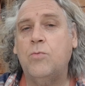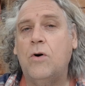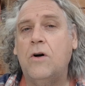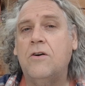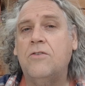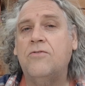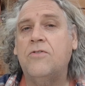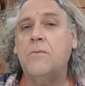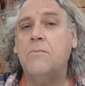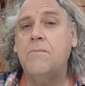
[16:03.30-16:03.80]

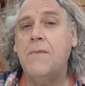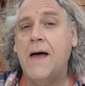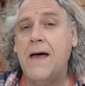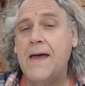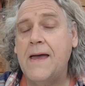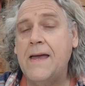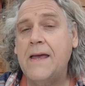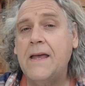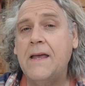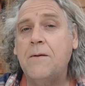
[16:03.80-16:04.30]
were for
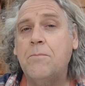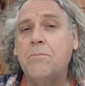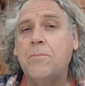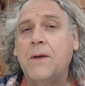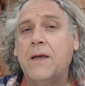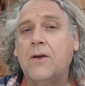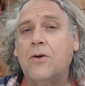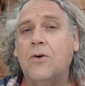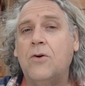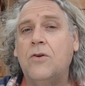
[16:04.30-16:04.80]
May
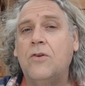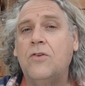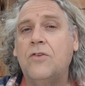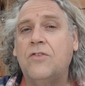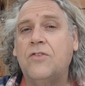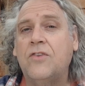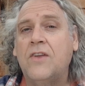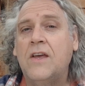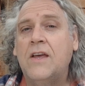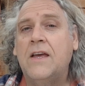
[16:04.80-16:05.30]

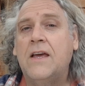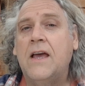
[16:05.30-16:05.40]
because